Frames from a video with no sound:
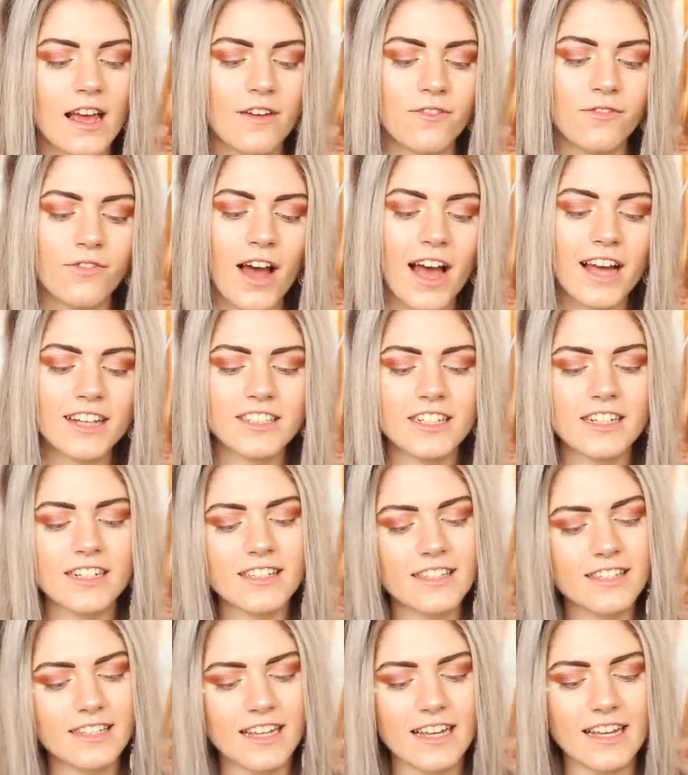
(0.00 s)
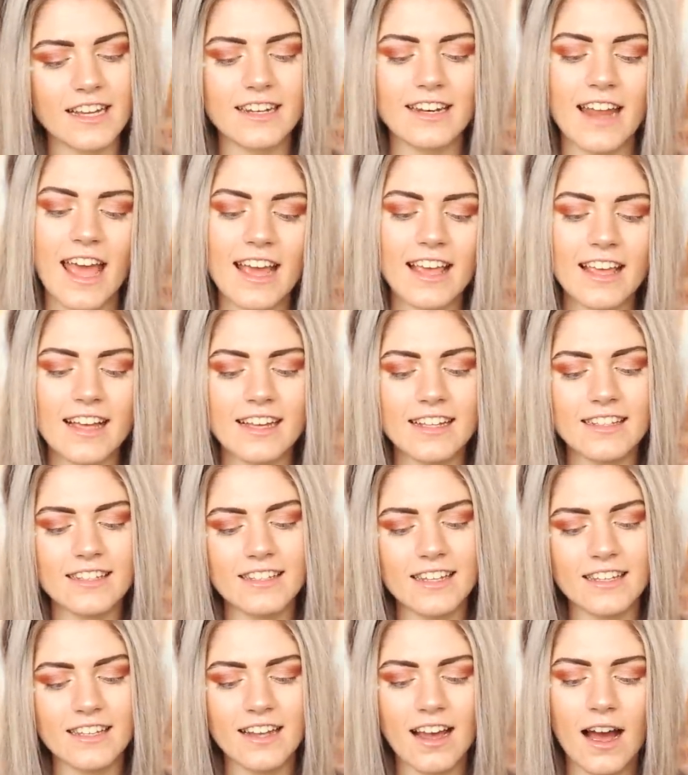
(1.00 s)
Virgin, Sin, Naked,
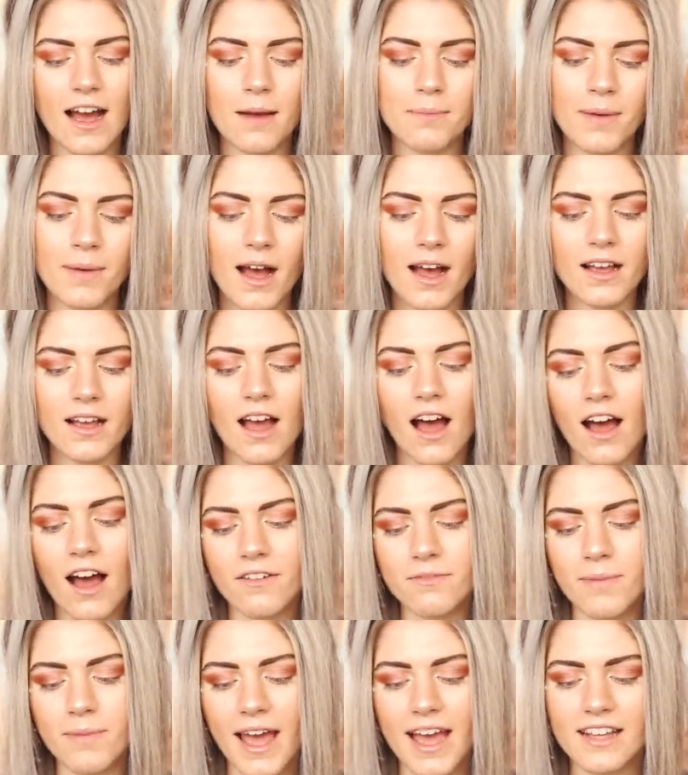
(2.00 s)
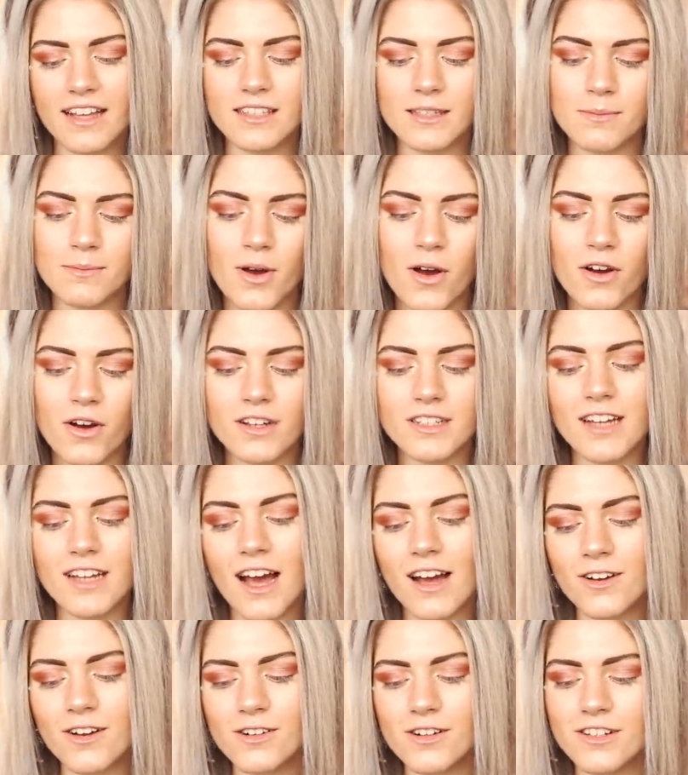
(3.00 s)
Sidcar, Buck, Half-Baked, Smog,
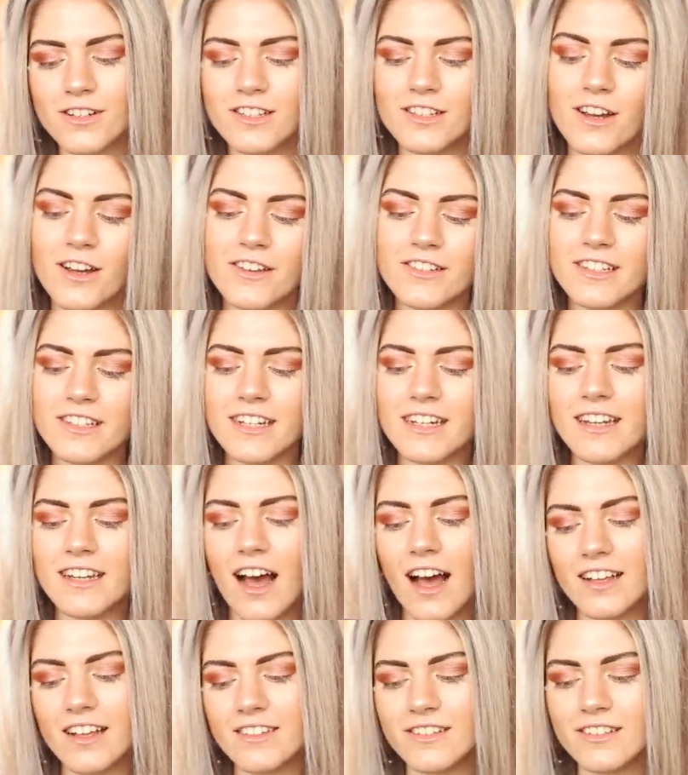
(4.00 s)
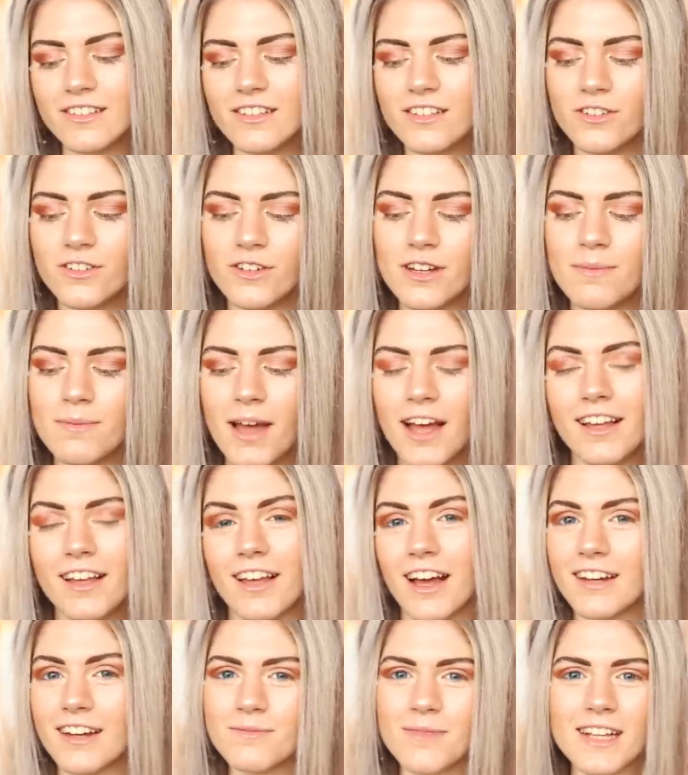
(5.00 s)
Dark Horse, Toasted, Hustle, Creep, and
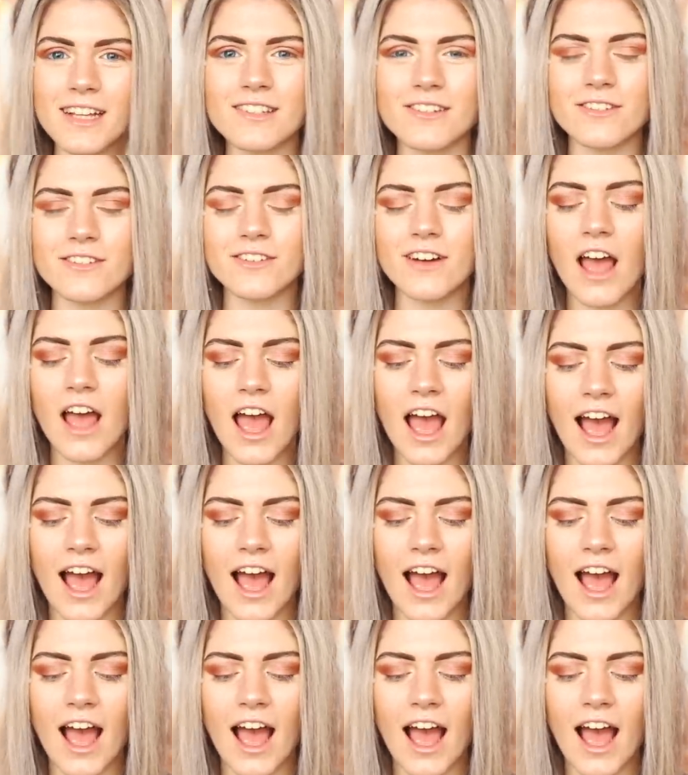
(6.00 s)
Gunmetal.